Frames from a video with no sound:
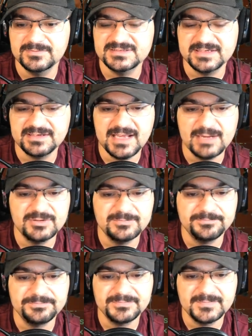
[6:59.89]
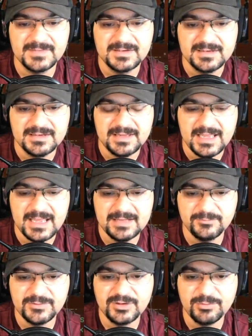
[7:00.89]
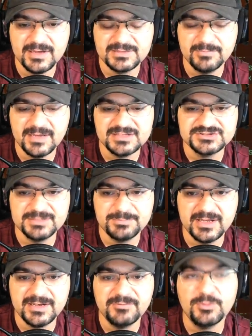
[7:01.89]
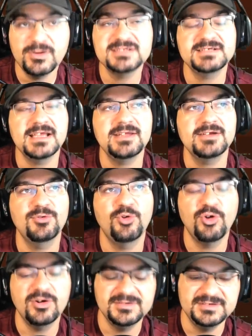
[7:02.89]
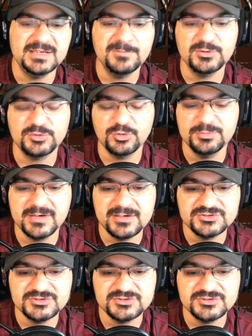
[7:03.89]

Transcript: Reset camera. And we can go back to my ship, and if you want to set your default orbit